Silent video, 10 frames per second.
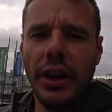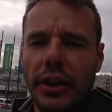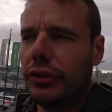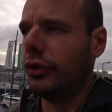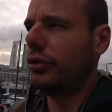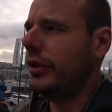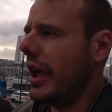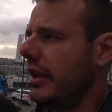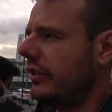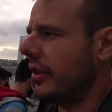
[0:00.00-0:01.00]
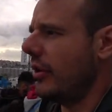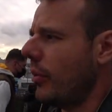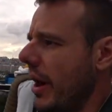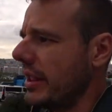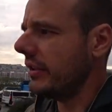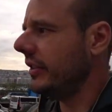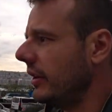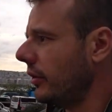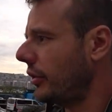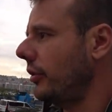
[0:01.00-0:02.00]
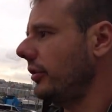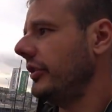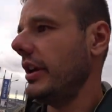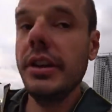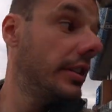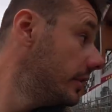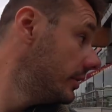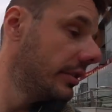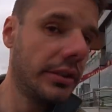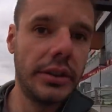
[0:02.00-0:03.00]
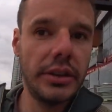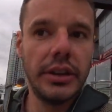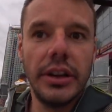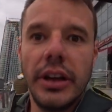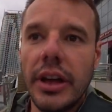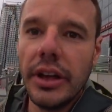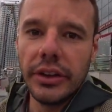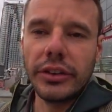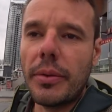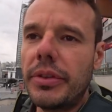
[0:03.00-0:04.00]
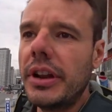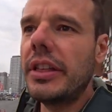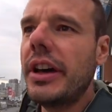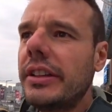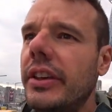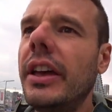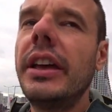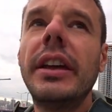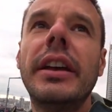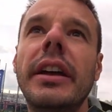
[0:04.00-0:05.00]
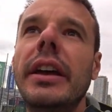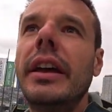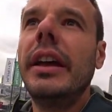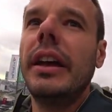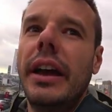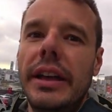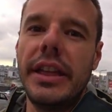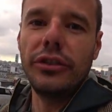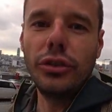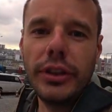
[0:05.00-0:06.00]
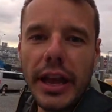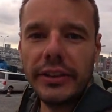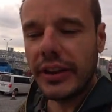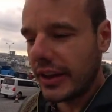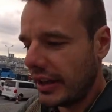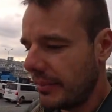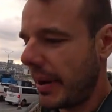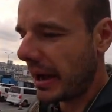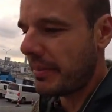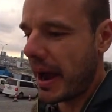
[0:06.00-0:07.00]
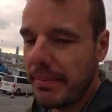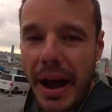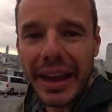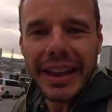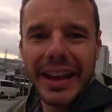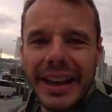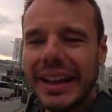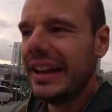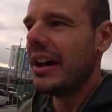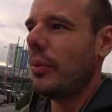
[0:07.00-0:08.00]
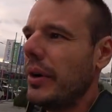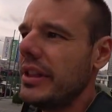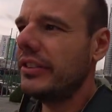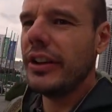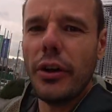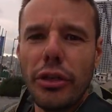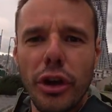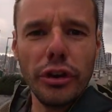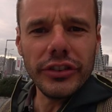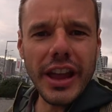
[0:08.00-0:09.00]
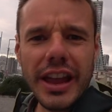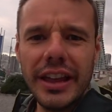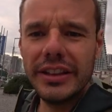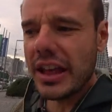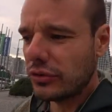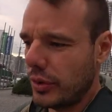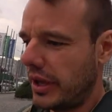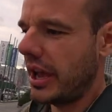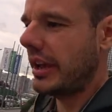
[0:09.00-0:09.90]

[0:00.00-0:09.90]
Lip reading: So today is a Wednesday or Thursday, something like that. And I should get back my bike Wednesday or Thursday next week.